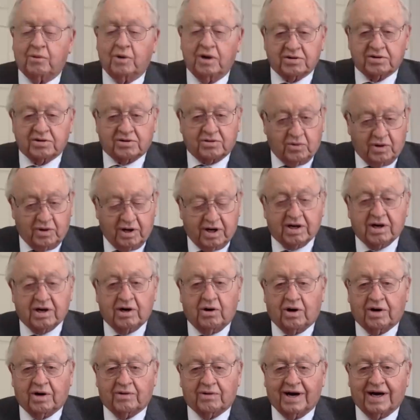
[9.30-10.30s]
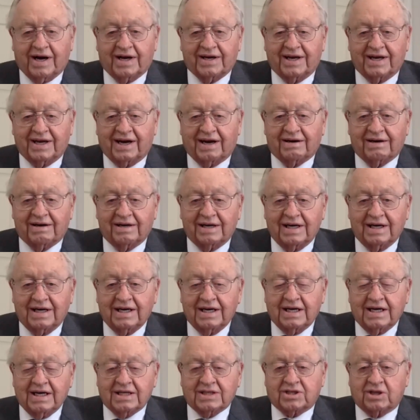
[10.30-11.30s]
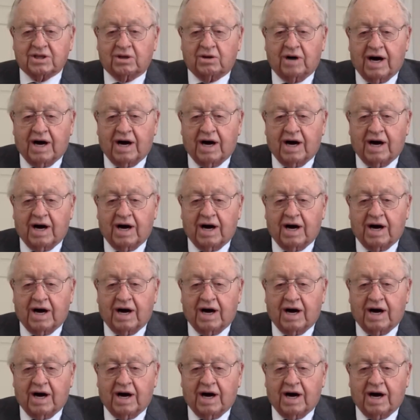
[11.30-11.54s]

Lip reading: we're going right now. So